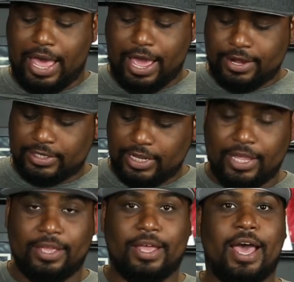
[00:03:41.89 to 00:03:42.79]

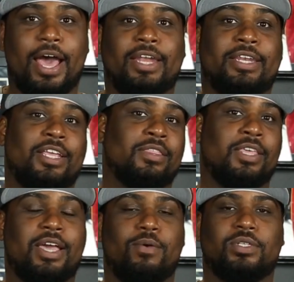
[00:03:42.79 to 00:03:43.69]
Honestly, I didn't
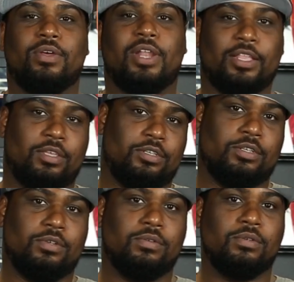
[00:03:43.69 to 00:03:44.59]
think I was gonna like this
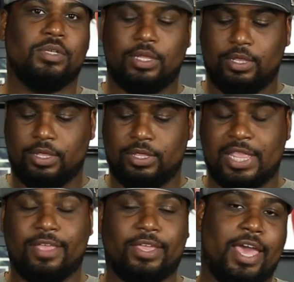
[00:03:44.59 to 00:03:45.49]
shoe.
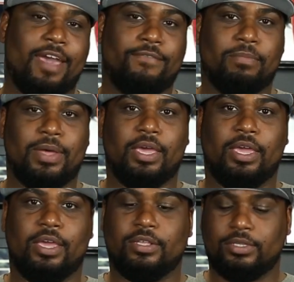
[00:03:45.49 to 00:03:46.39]
Now that I have it in my
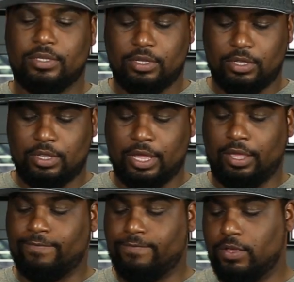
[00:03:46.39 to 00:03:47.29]
hands, like
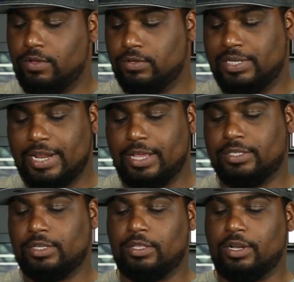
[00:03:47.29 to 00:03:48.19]
it feels
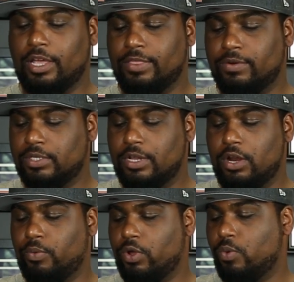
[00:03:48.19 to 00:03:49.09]
nice. Like the leather is
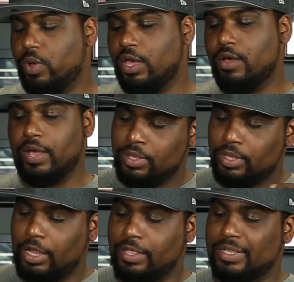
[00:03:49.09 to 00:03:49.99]
done real well,
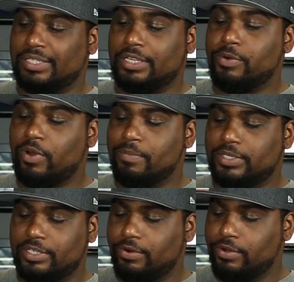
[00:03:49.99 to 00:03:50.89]
and the stingray
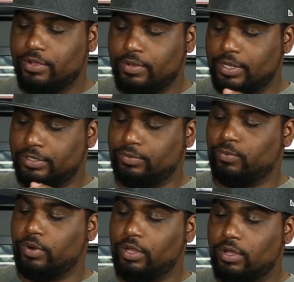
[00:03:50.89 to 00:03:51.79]
material is
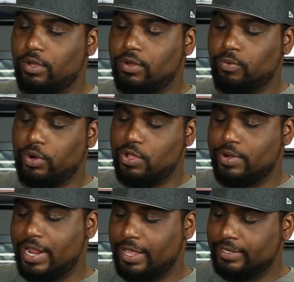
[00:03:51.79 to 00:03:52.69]

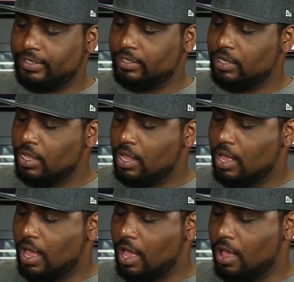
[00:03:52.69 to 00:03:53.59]
real nice.
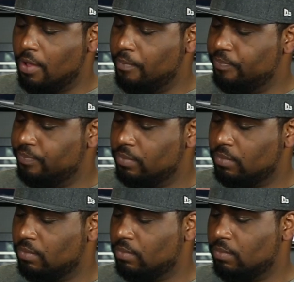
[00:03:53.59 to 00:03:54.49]

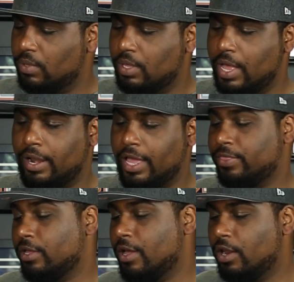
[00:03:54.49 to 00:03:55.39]
I
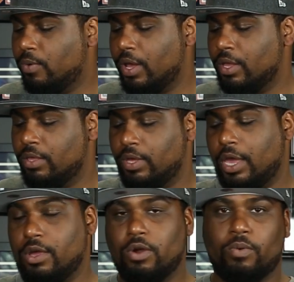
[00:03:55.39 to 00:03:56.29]
like the colorway.
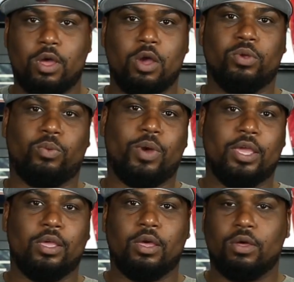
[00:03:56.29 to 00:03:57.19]
Can't go wrong with
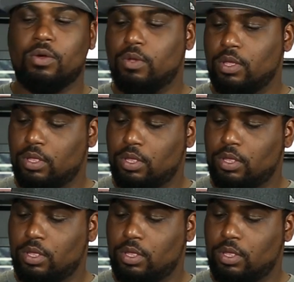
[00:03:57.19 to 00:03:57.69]
white and gold.